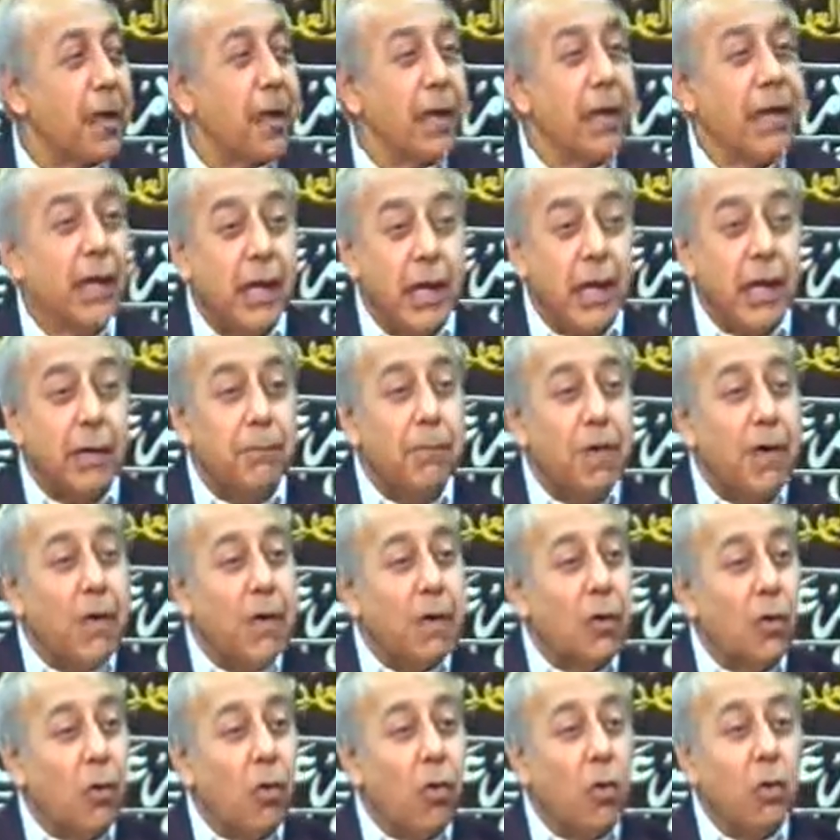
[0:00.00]
he
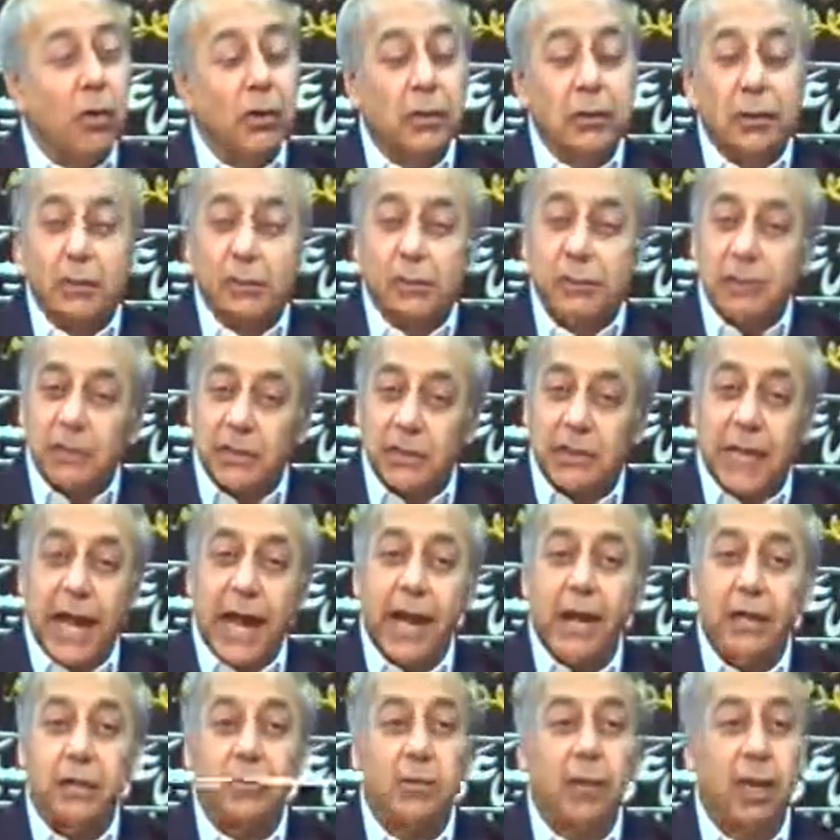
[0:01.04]
being called
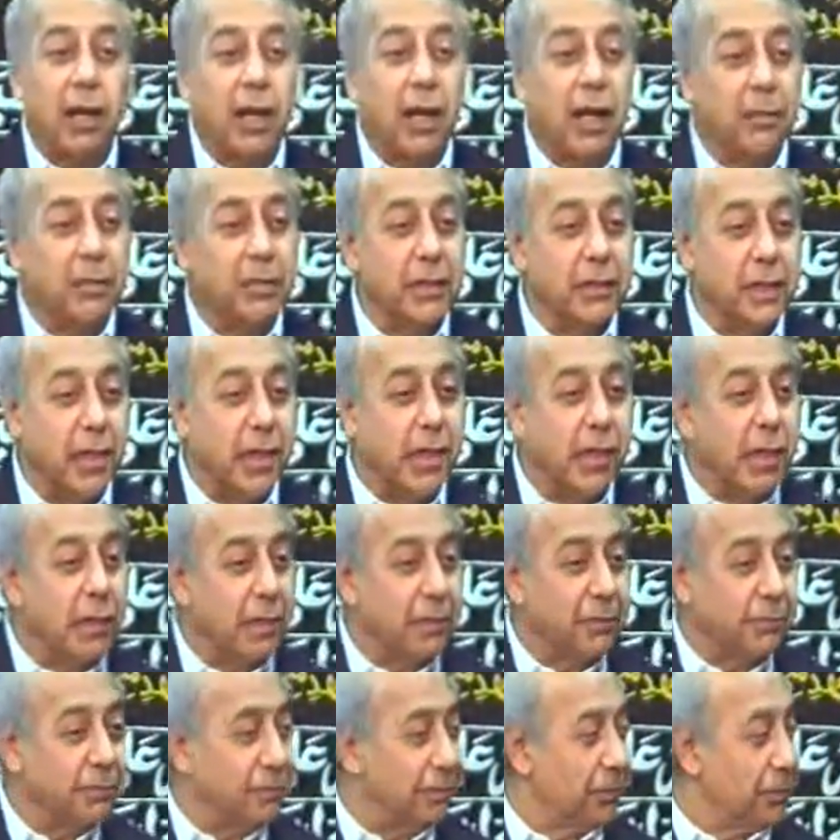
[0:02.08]
Zainul
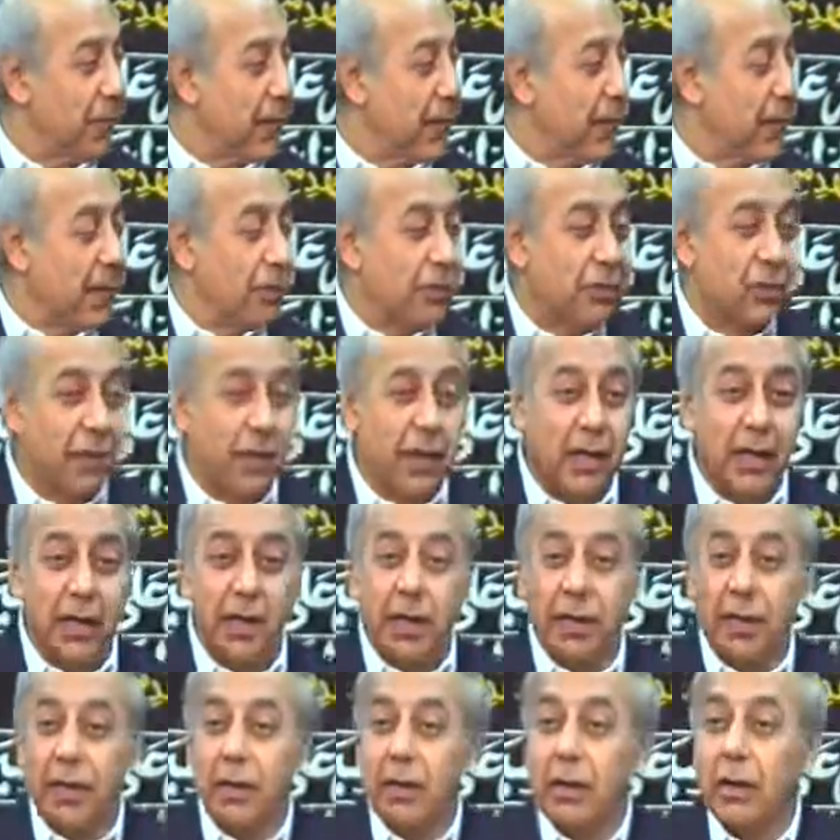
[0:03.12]
Abidin,
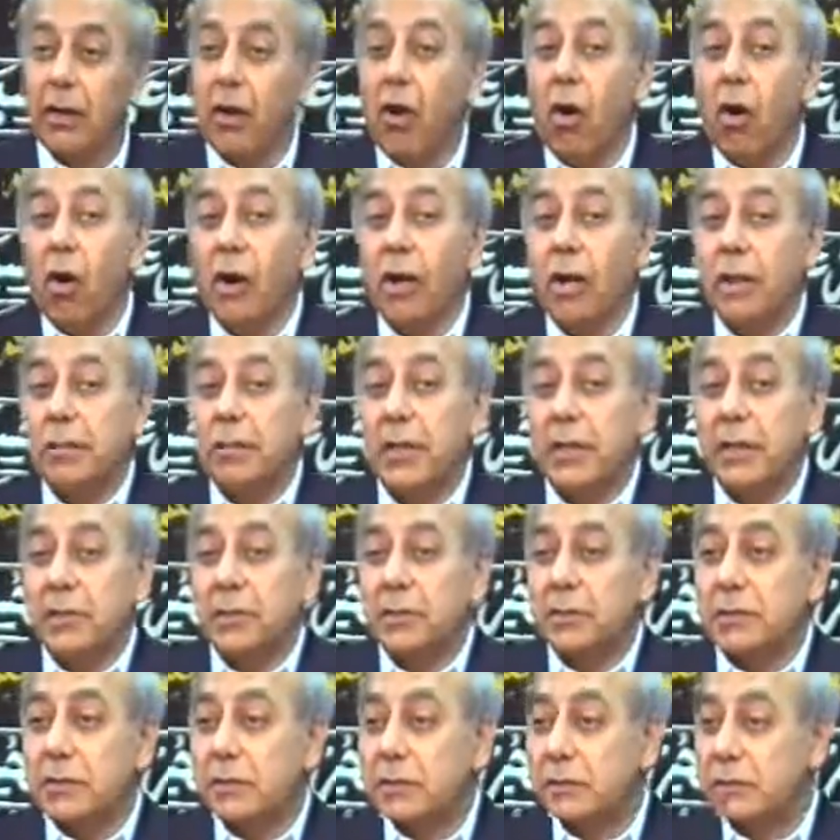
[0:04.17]
the ornament
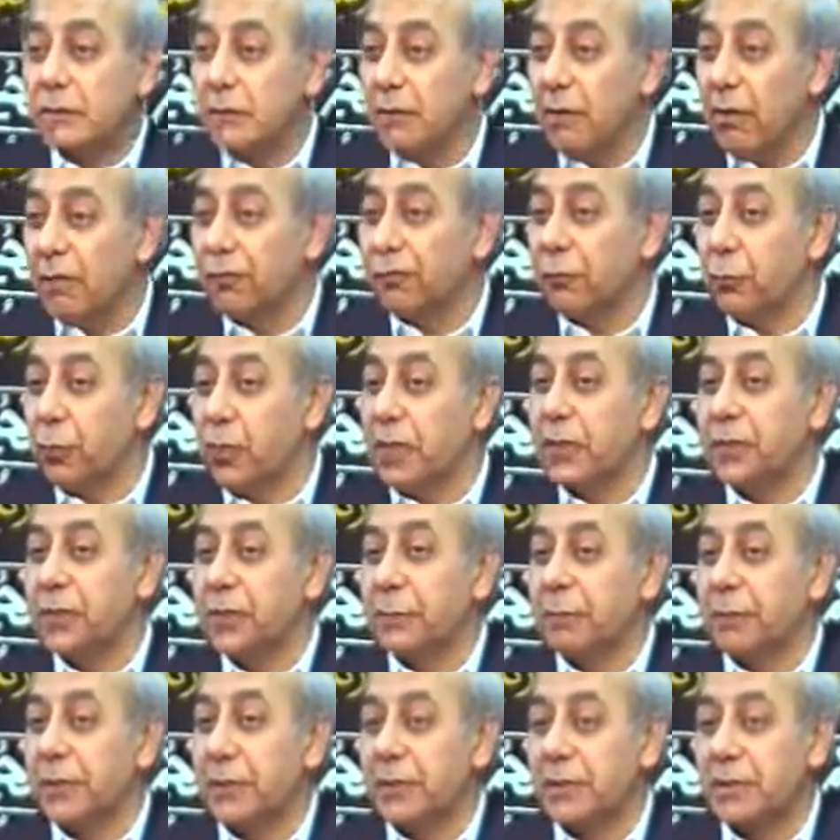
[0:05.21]
of
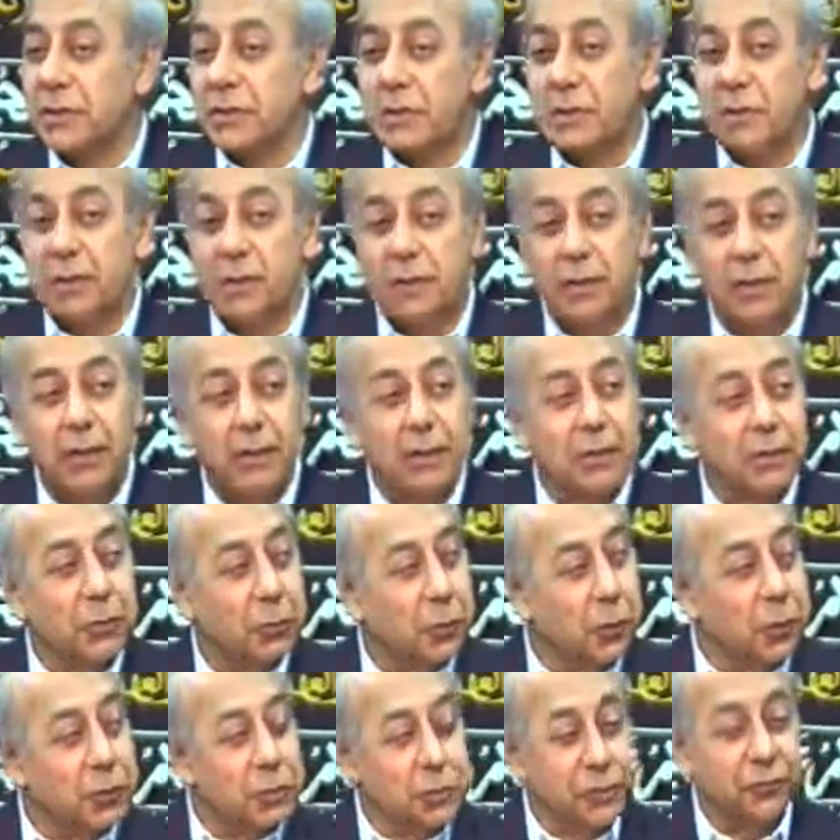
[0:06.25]
worshippers,
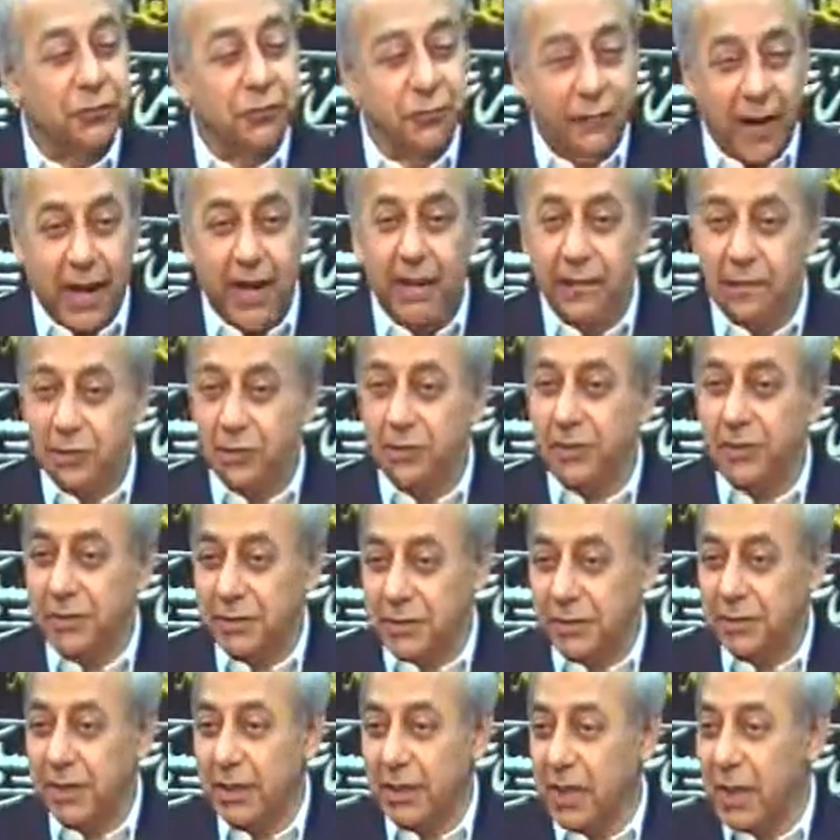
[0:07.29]
we should fail to
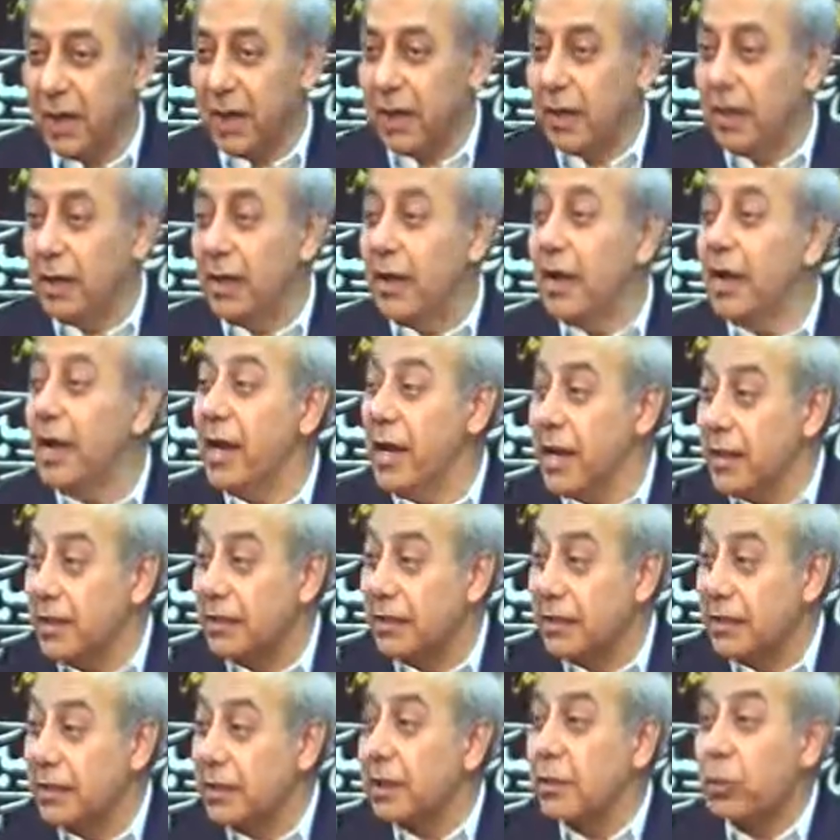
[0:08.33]
consider
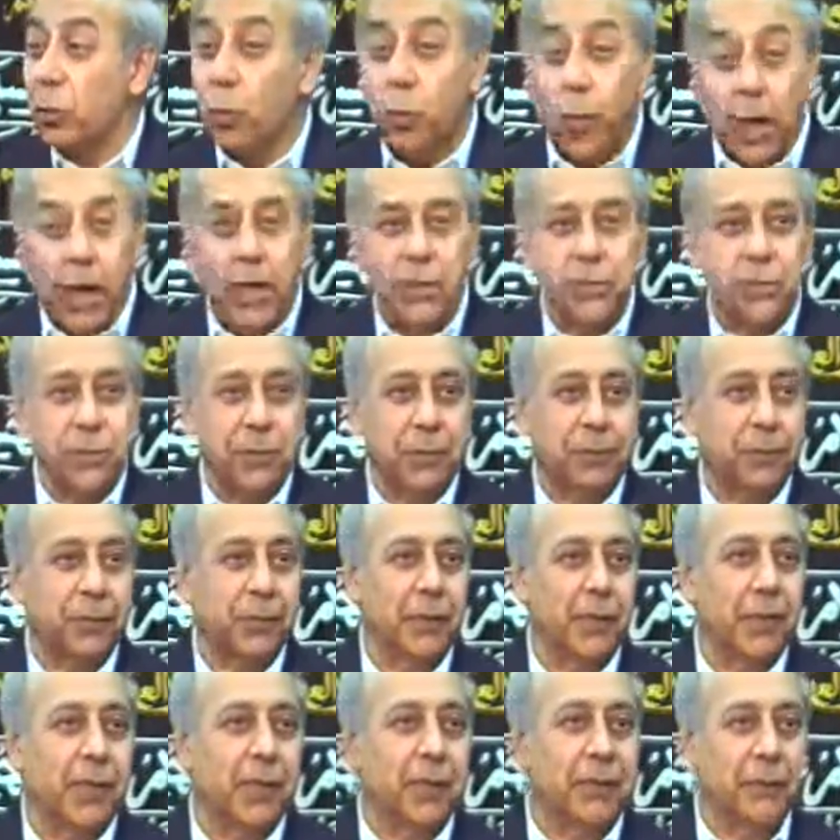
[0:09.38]
his worship
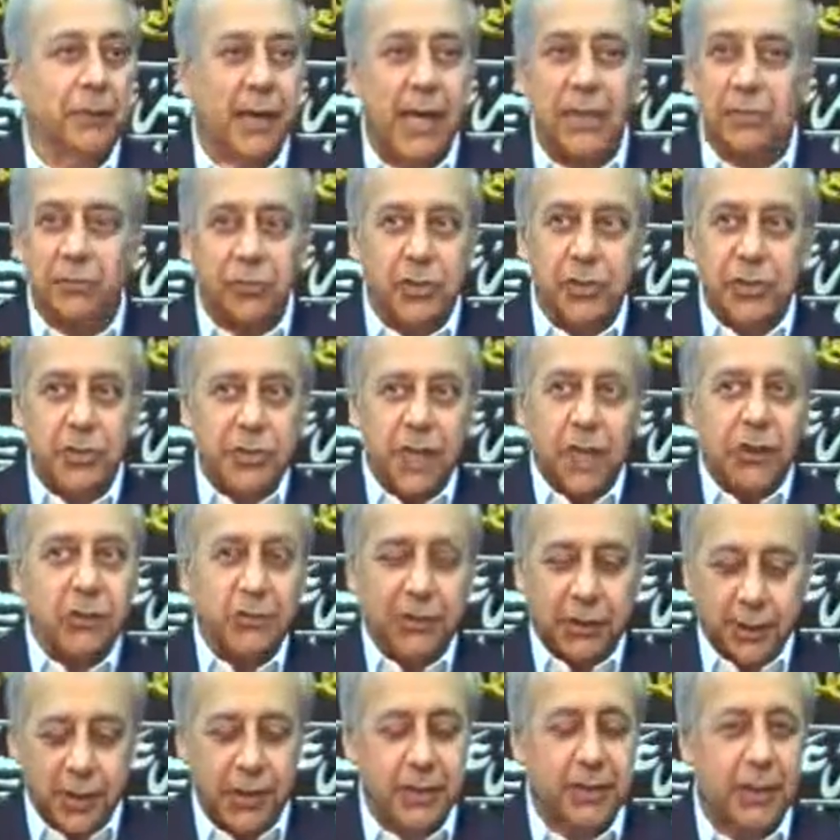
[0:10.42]
that
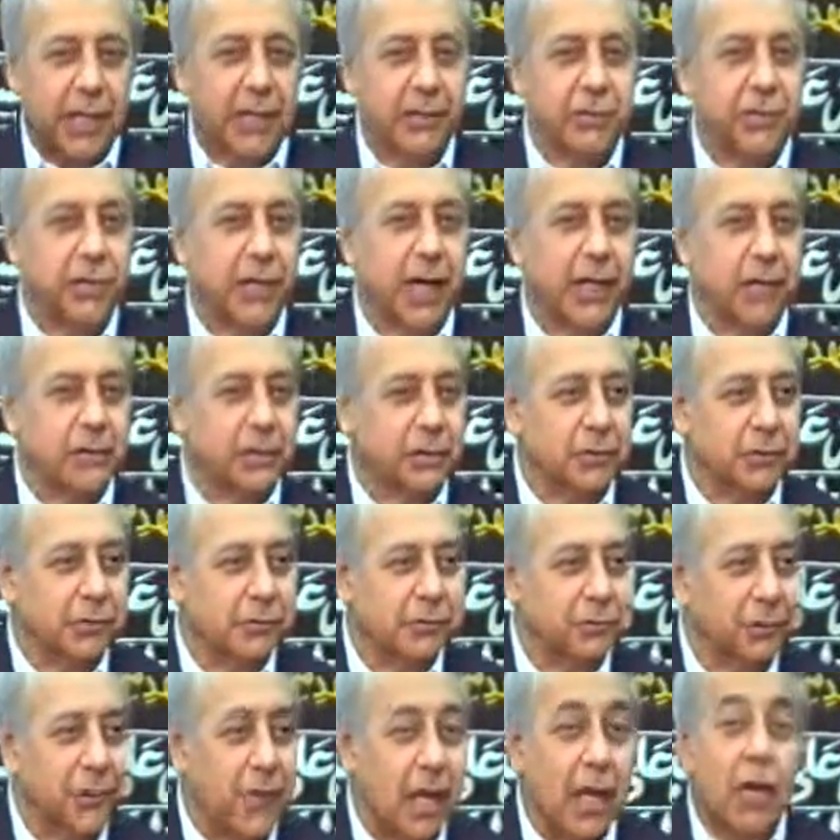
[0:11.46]
resulted in that title.
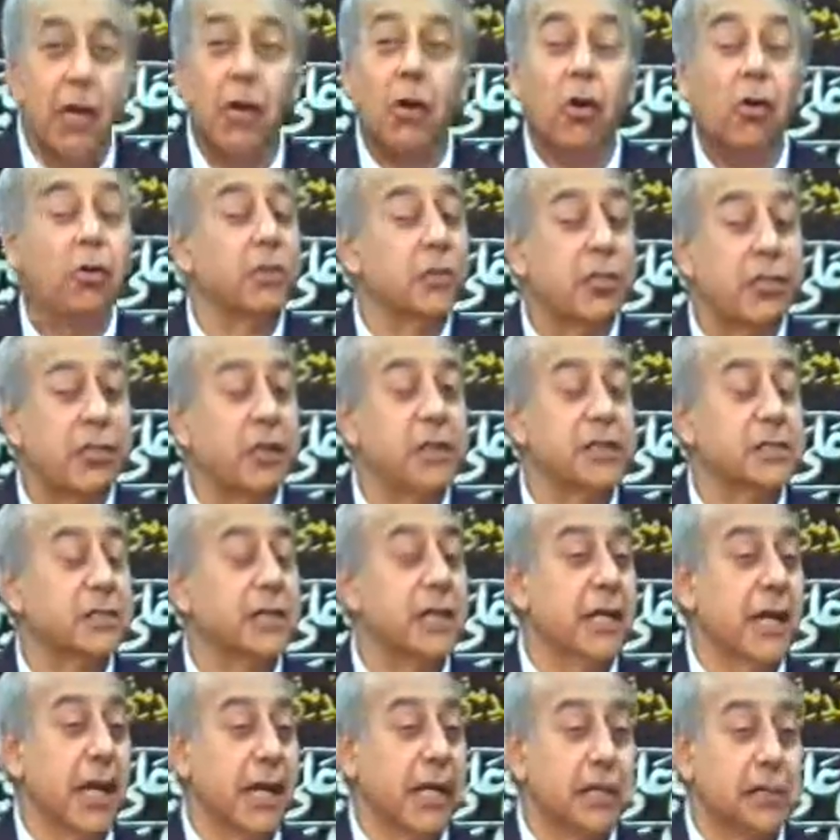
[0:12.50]
On
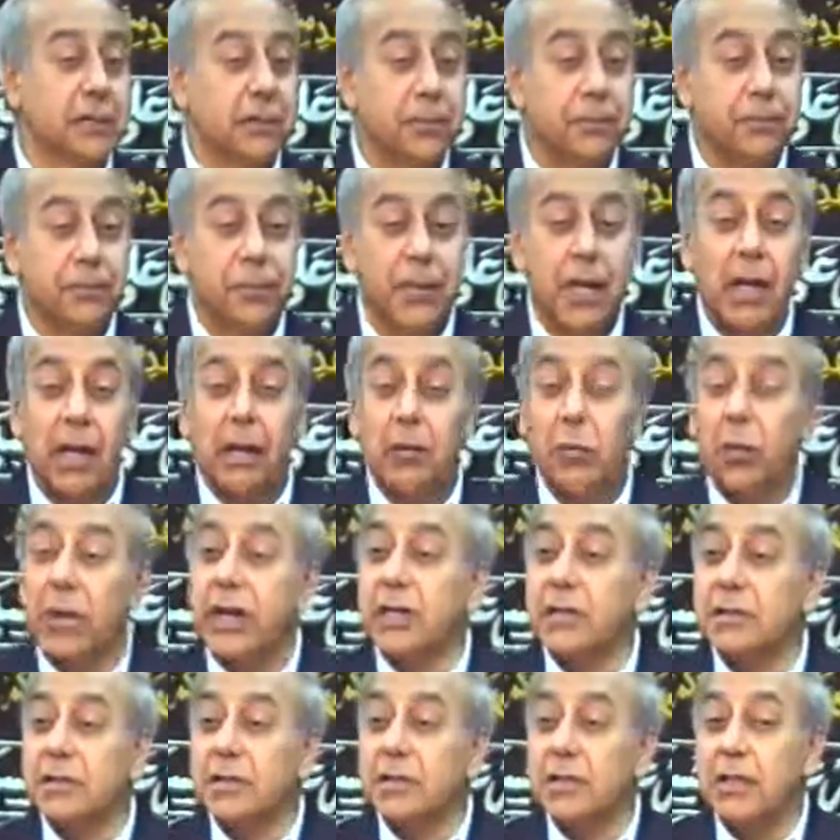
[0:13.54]
Thursday night, we
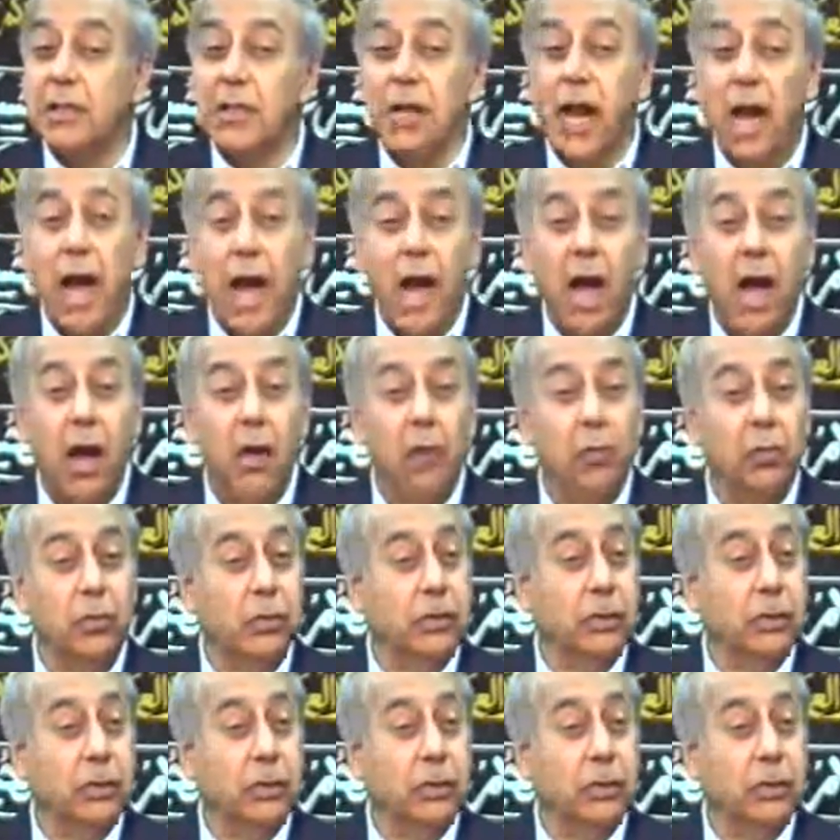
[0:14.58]
considered how